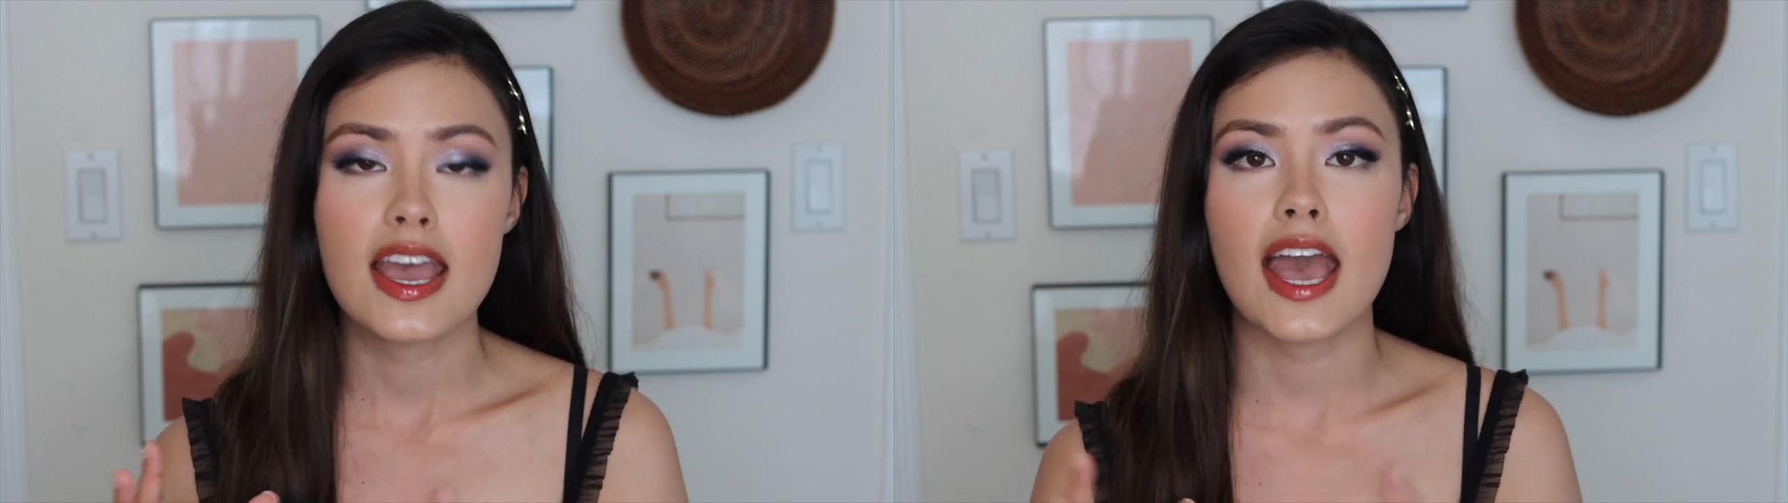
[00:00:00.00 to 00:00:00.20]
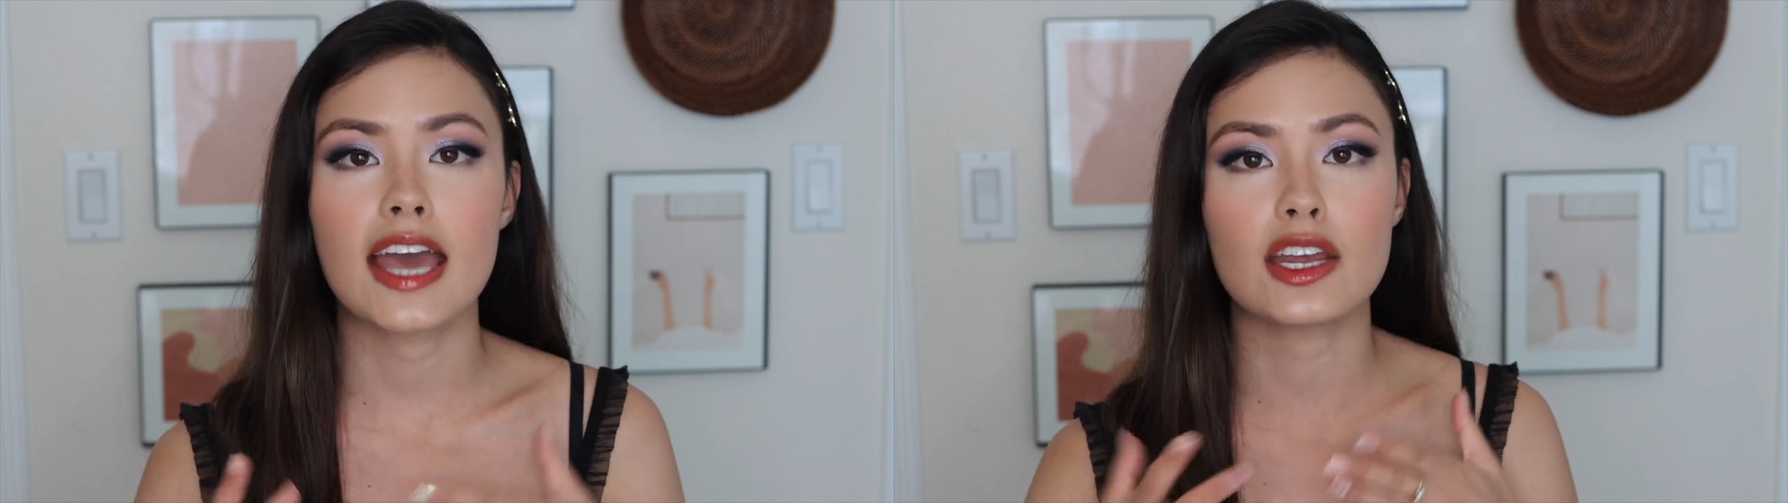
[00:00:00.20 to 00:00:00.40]

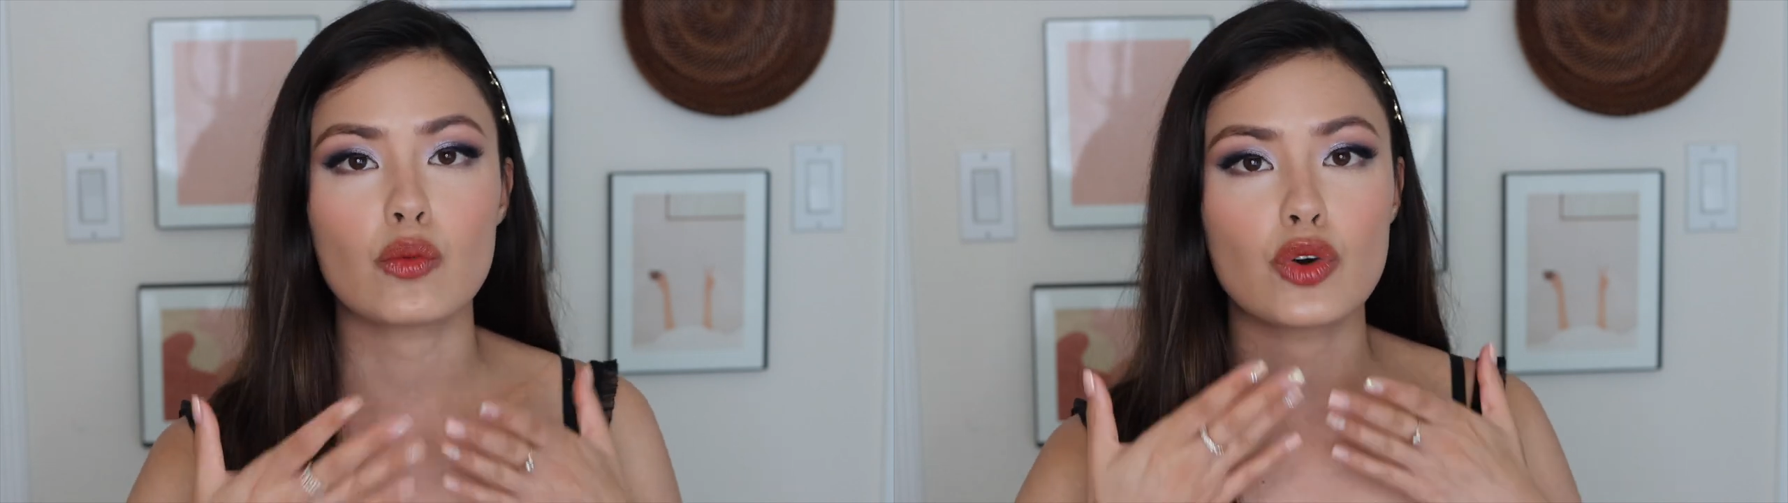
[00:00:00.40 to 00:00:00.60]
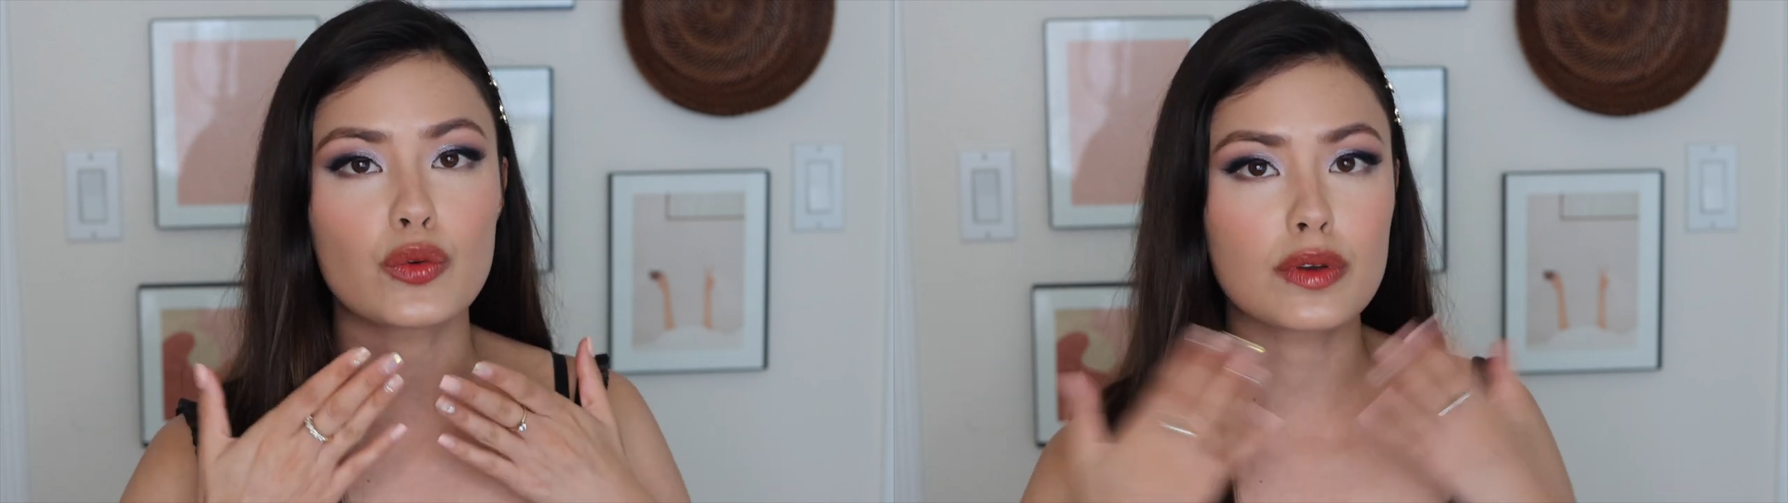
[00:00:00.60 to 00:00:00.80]
and it
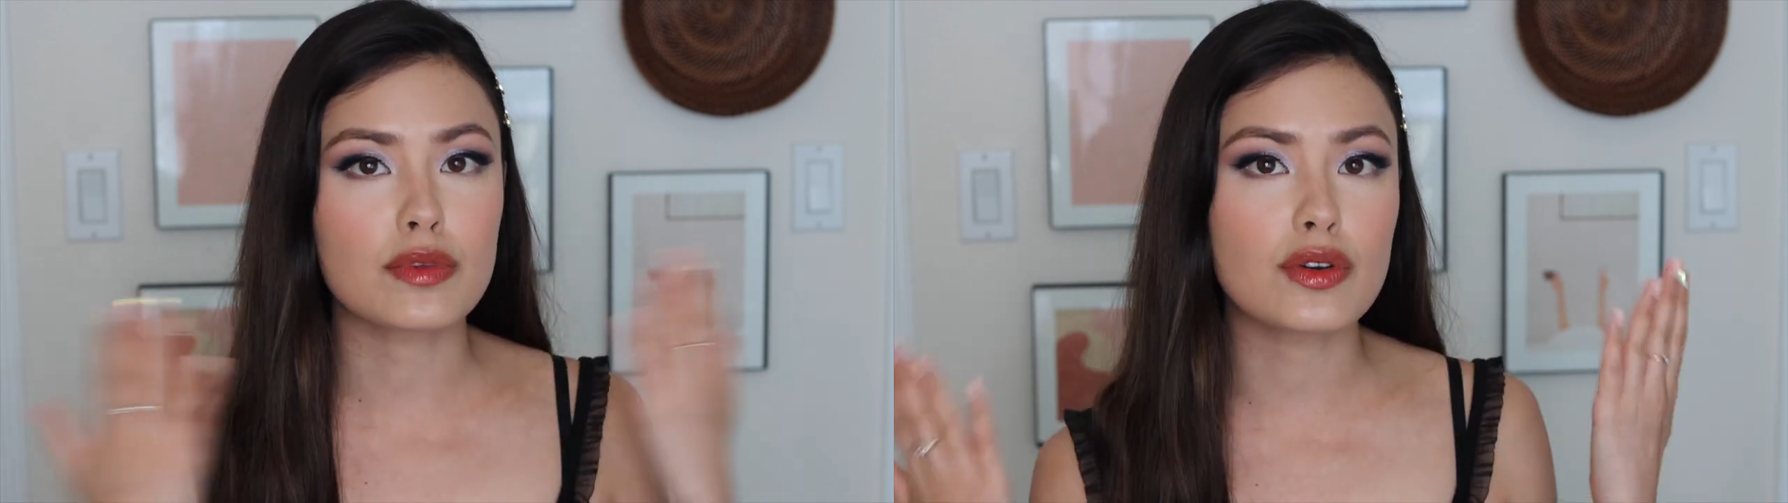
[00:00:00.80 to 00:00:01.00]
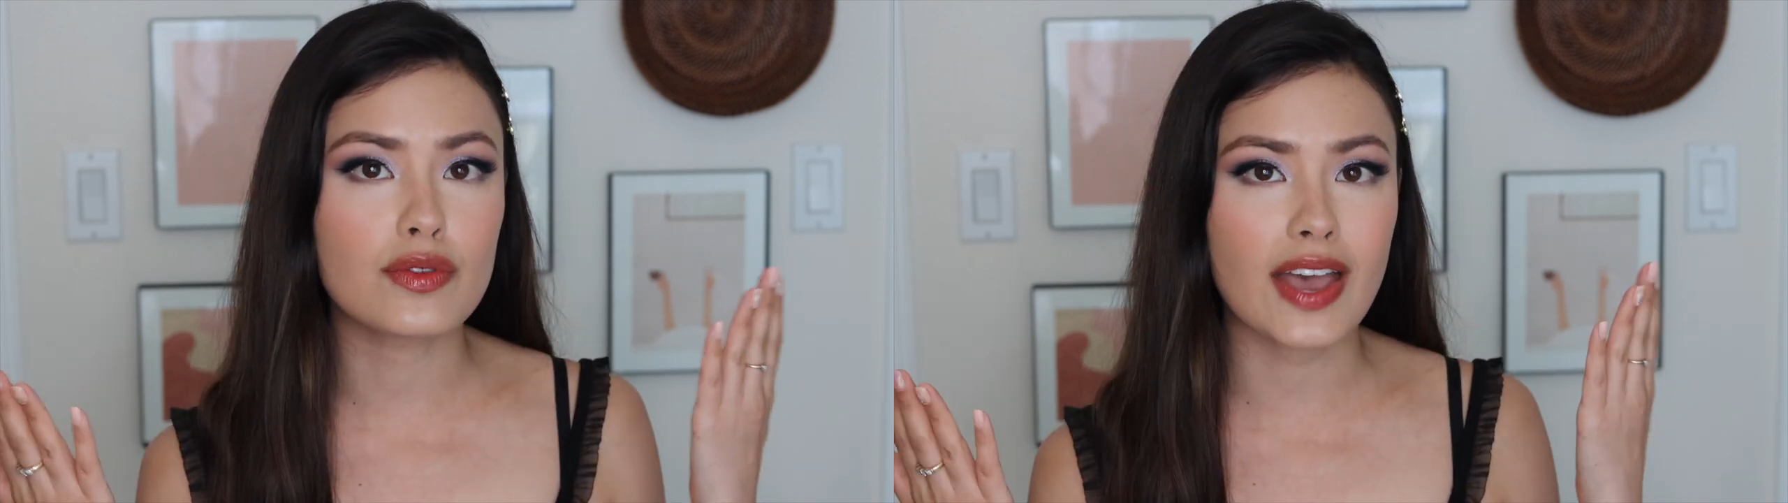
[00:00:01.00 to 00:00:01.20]
will
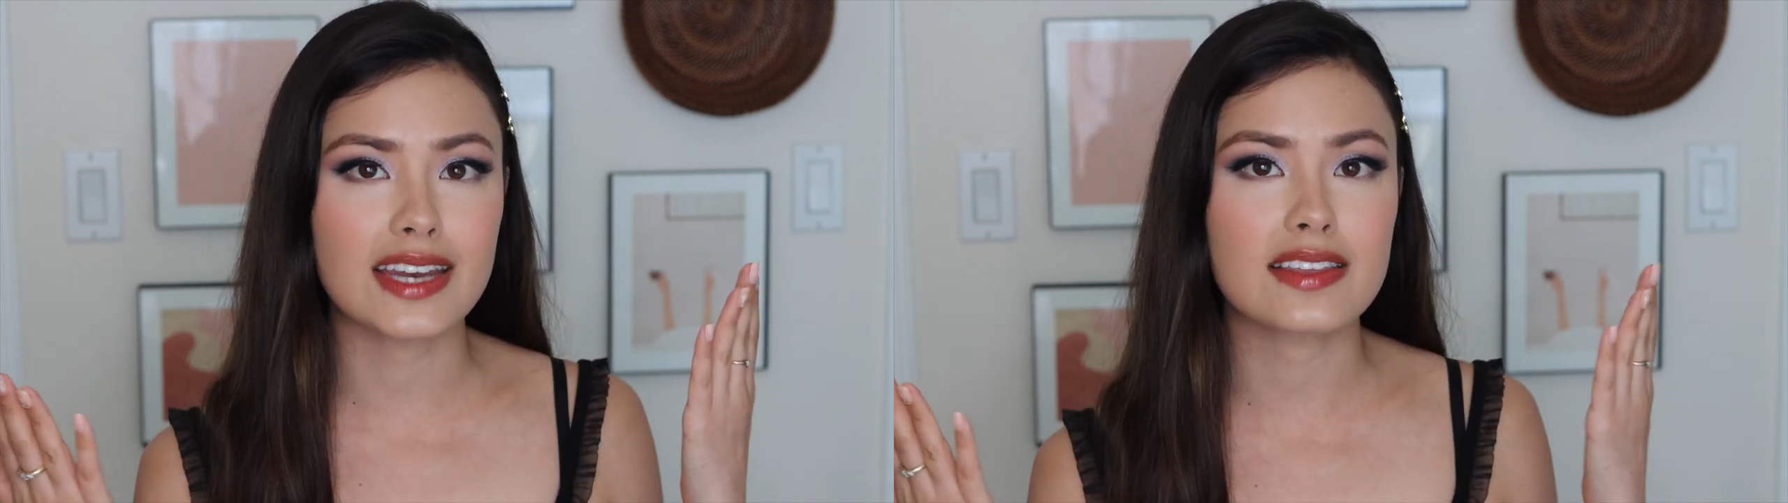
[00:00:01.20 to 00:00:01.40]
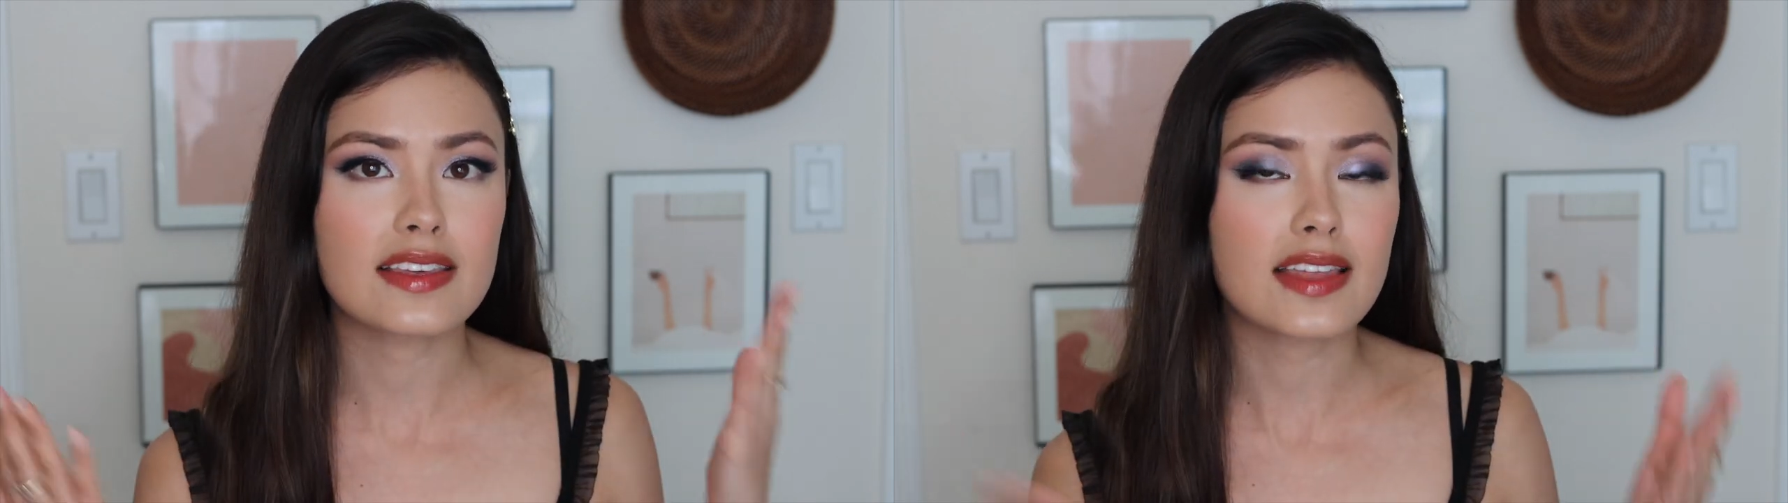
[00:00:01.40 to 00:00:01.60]
remove
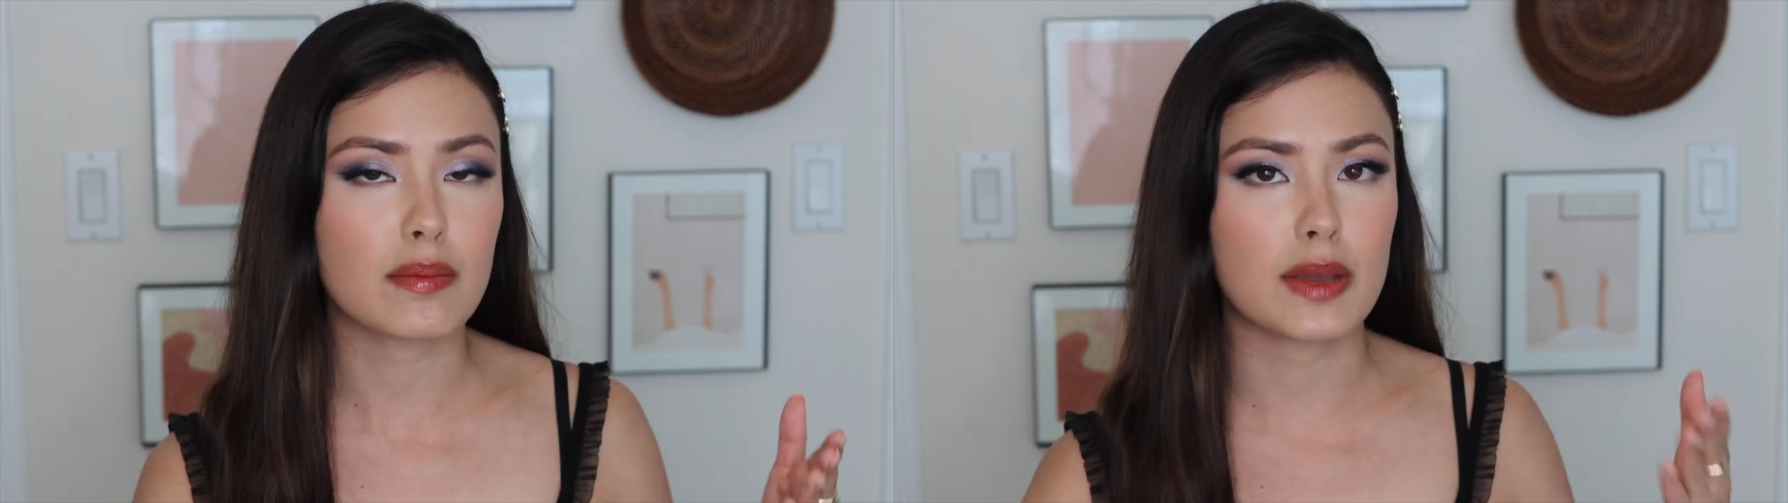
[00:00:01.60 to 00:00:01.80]
anything that